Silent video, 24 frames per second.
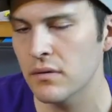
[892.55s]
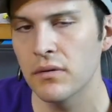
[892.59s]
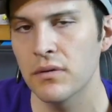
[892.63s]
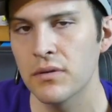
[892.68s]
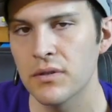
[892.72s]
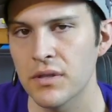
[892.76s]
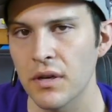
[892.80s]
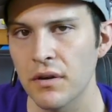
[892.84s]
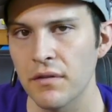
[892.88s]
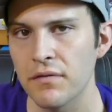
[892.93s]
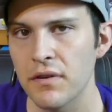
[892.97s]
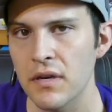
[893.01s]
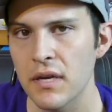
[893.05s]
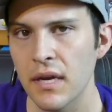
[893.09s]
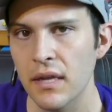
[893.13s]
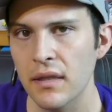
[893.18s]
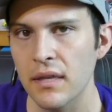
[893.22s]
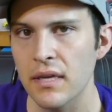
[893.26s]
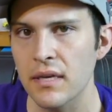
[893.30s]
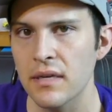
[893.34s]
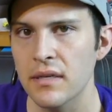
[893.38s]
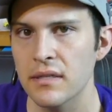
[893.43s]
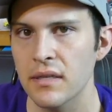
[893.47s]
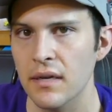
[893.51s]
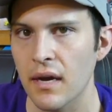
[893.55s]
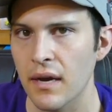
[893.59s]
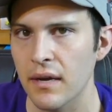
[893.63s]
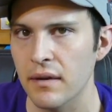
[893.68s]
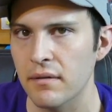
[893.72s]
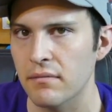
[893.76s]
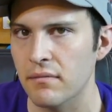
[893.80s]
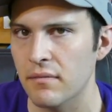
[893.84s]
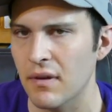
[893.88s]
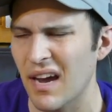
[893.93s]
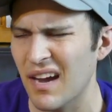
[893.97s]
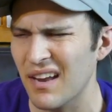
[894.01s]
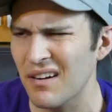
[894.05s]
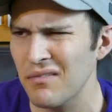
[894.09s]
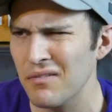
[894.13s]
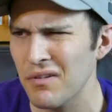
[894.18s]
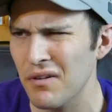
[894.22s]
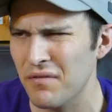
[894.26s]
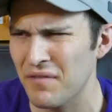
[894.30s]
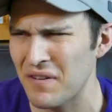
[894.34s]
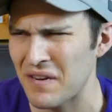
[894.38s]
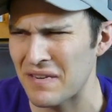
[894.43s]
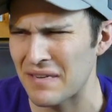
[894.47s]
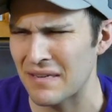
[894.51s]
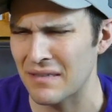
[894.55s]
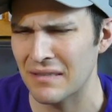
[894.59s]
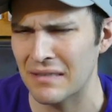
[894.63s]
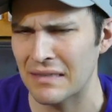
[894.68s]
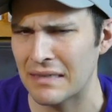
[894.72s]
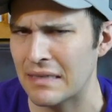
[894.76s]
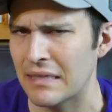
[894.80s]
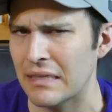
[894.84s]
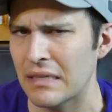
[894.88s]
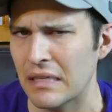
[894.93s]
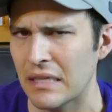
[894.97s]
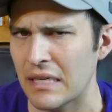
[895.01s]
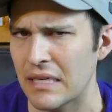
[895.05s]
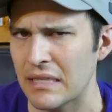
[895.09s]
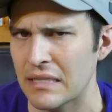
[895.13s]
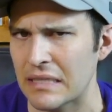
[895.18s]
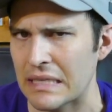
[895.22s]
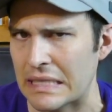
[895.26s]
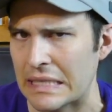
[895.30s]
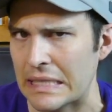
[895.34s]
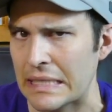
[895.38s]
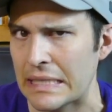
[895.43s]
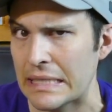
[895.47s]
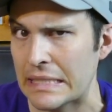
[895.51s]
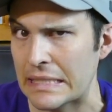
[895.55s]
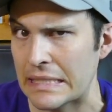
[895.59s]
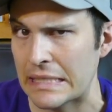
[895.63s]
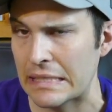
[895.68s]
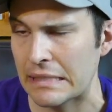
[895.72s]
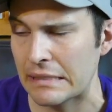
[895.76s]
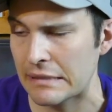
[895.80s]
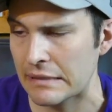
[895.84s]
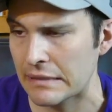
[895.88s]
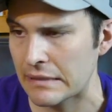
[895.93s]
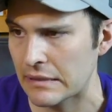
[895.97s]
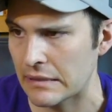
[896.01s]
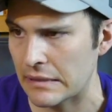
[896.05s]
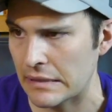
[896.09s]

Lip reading: So if you get these, I don't know if it does ILS. I kind of doubt it.